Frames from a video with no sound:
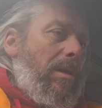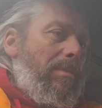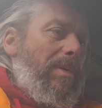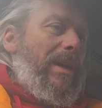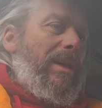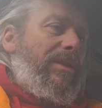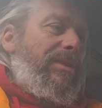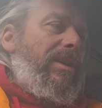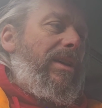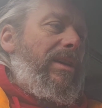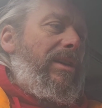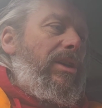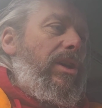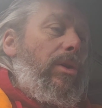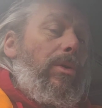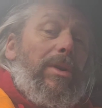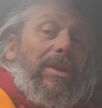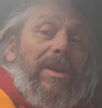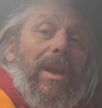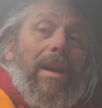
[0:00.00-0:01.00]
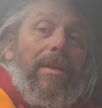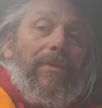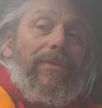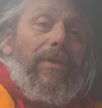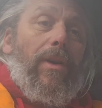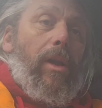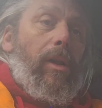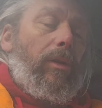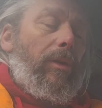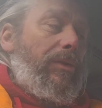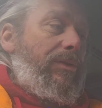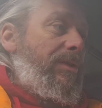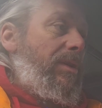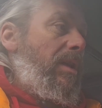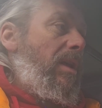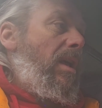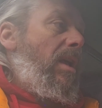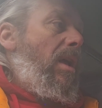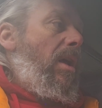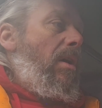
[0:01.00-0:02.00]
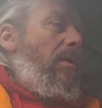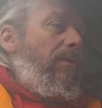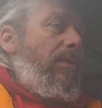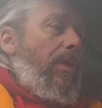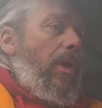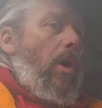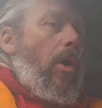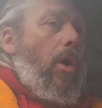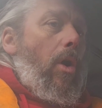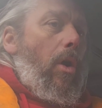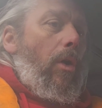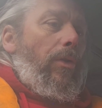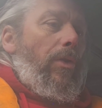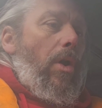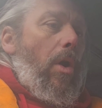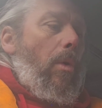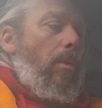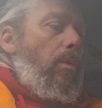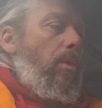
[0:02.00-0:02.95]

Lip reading: BCU is at fault for the horn not